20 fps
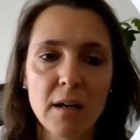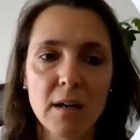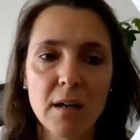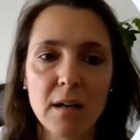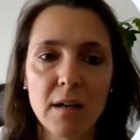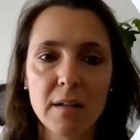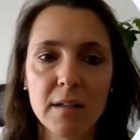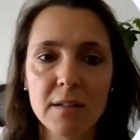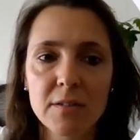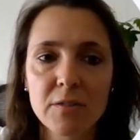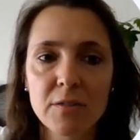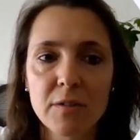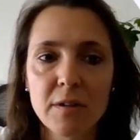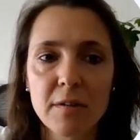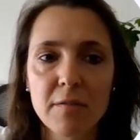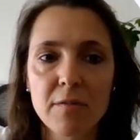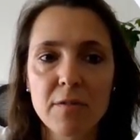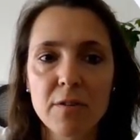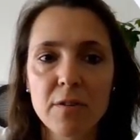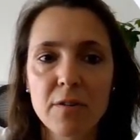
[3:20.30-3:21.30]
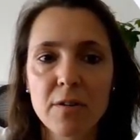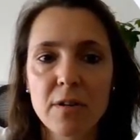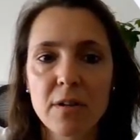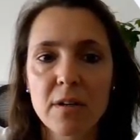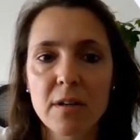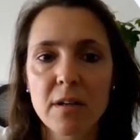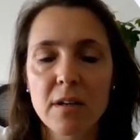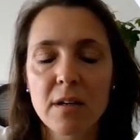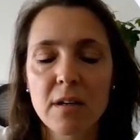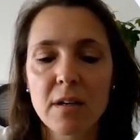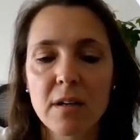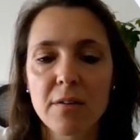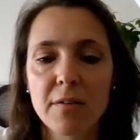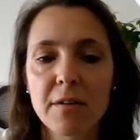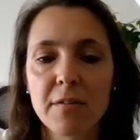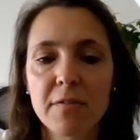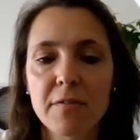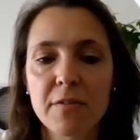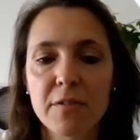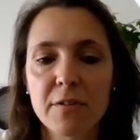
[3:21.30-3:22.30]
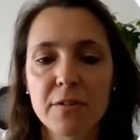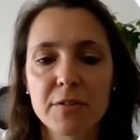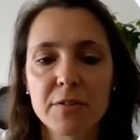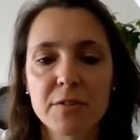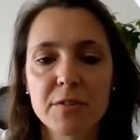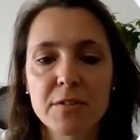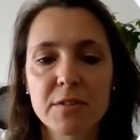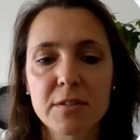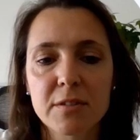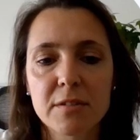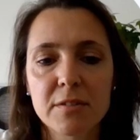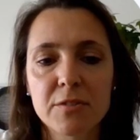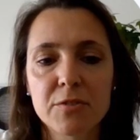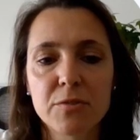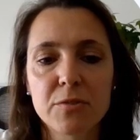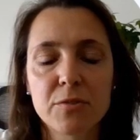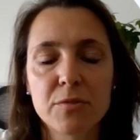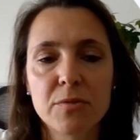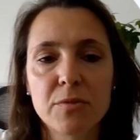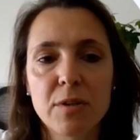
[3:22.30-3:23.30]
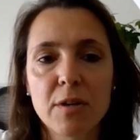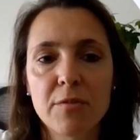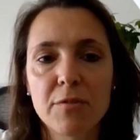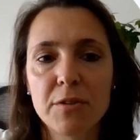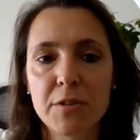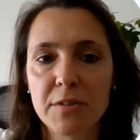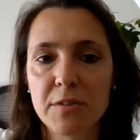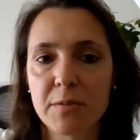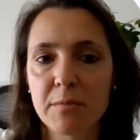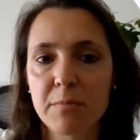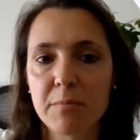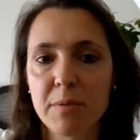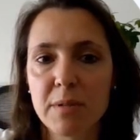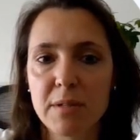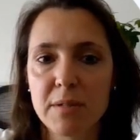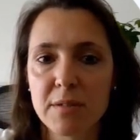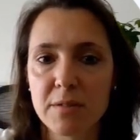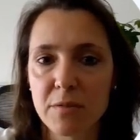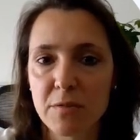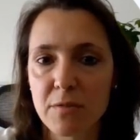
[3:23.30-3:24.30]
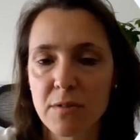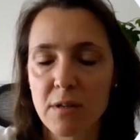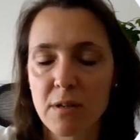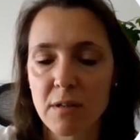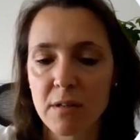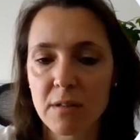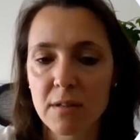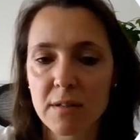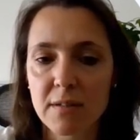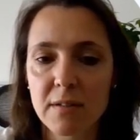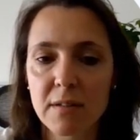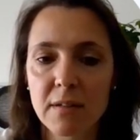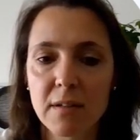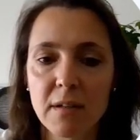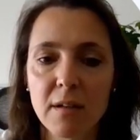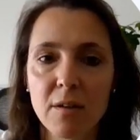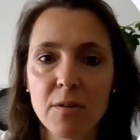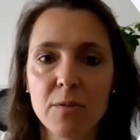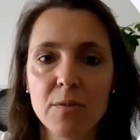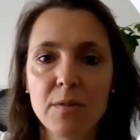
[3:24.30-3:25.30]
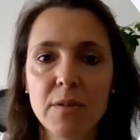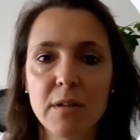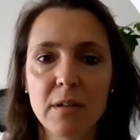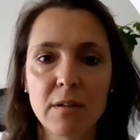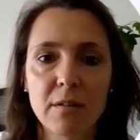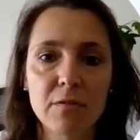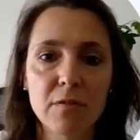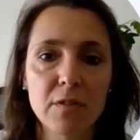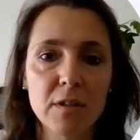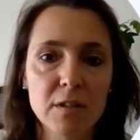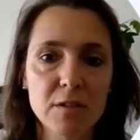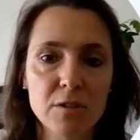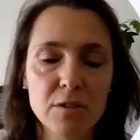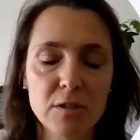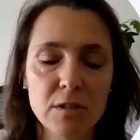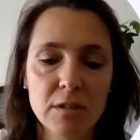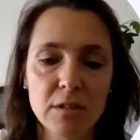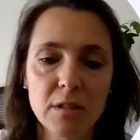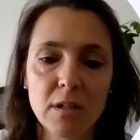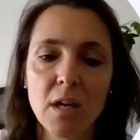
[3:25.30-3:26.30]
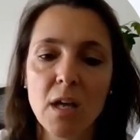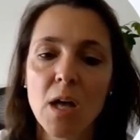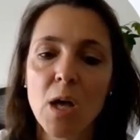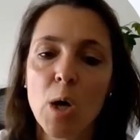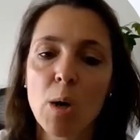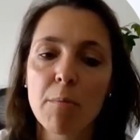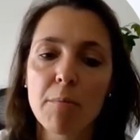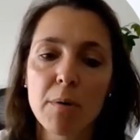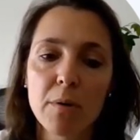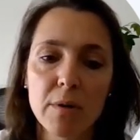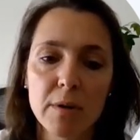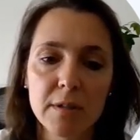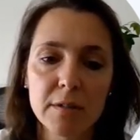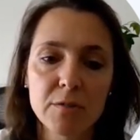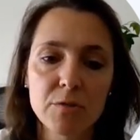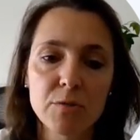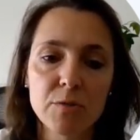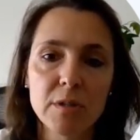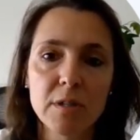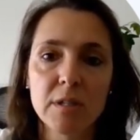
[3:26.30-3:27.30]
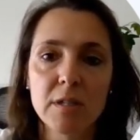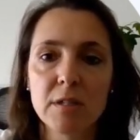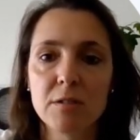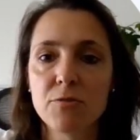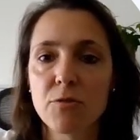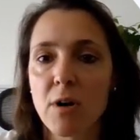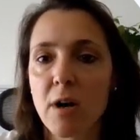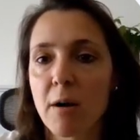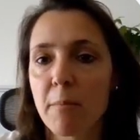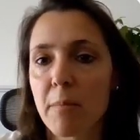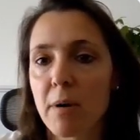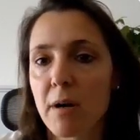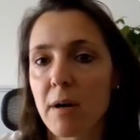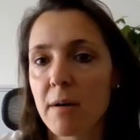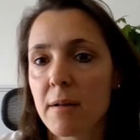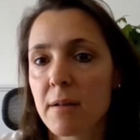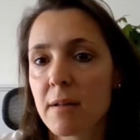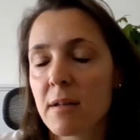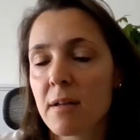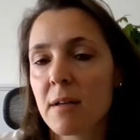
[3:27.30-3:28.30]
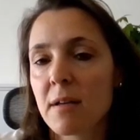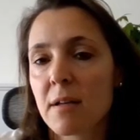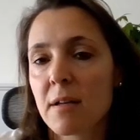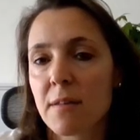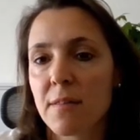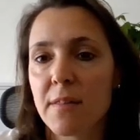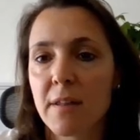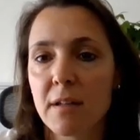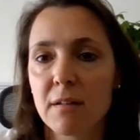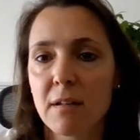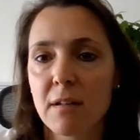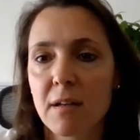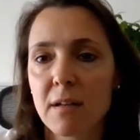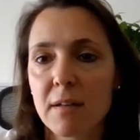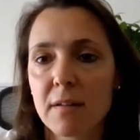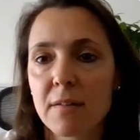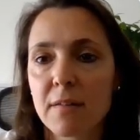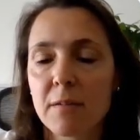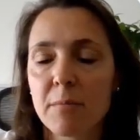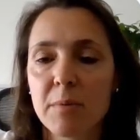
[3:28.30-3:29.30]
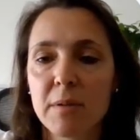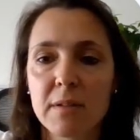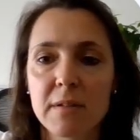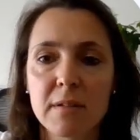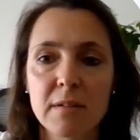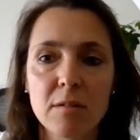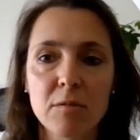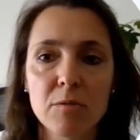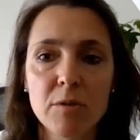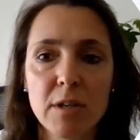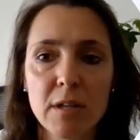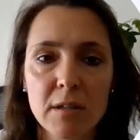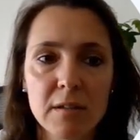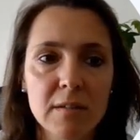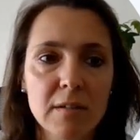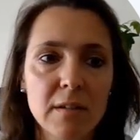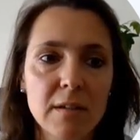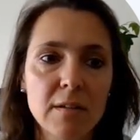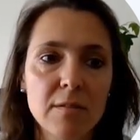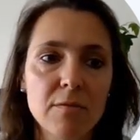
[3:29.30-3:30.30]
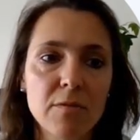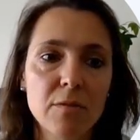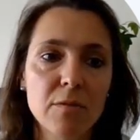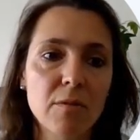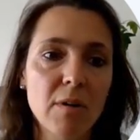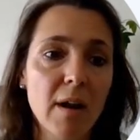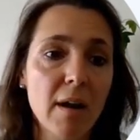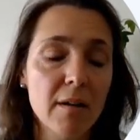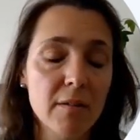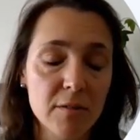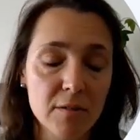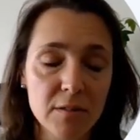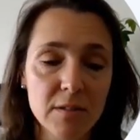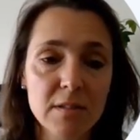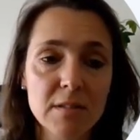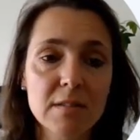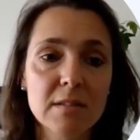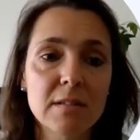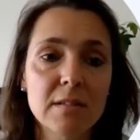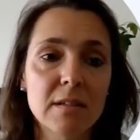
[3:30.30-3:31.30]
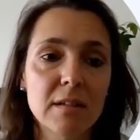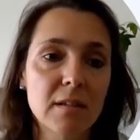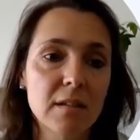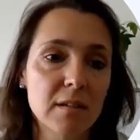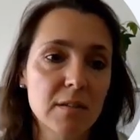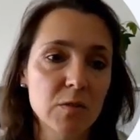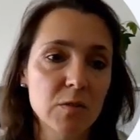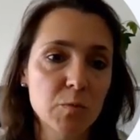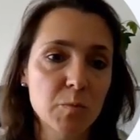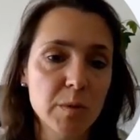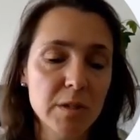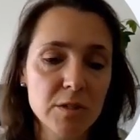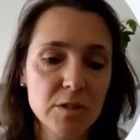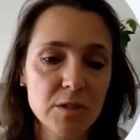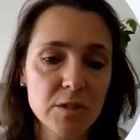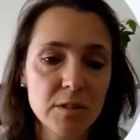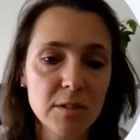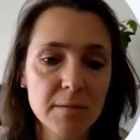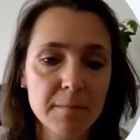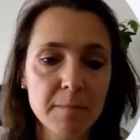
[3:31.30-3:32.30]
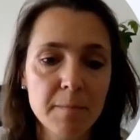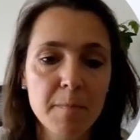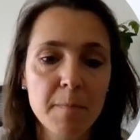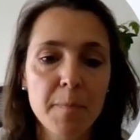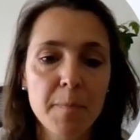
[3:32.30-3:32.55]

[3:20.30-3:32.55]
A literary work refers to a written piece of art, including fiction, poetry, drama, that exhibits creative or artistic expression